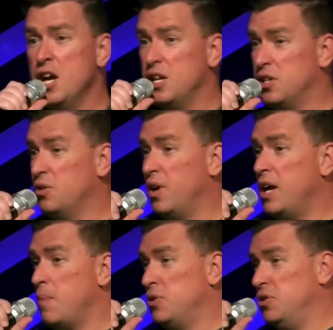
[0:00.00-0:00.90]
It's a great
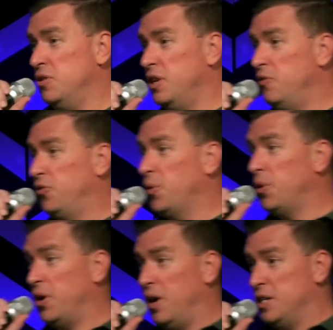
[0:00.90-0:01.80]
opportunity
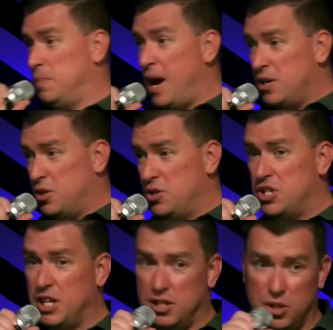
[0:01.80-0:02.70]
for us pastors
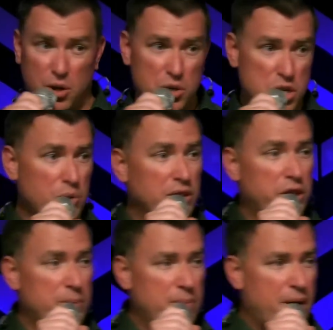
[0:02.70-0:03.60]
to get to know you a
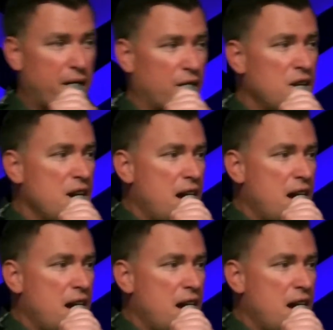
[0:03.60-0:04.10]
little bit better,